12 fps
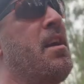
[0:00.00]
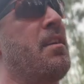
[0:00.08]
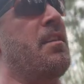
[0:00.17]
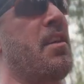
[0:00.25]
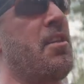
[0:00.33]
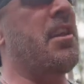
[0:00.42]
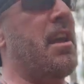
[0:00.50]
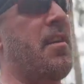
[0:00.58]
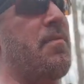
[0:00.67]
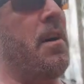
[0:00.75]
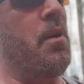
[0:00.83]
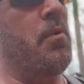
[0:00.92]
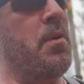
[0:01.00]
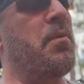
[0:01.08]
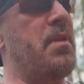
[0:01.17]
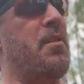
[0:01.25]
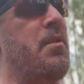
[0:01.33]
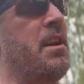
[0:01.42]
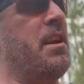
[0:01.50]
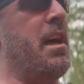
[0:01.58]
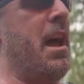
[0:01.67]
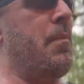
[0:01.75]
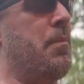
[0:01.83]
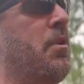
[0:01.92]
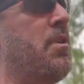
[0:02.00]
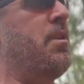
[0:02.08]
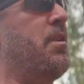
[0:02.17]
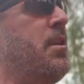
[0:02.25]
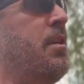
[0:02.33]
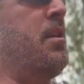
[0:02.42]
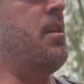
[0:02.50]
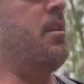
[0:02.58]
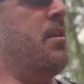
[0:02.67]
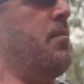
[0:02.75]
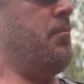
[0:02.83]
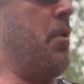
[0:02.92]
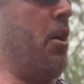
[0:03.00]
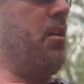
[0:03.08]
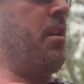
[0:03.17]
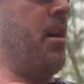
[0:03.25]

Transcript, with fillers: The other day I found one where they were eating apple bark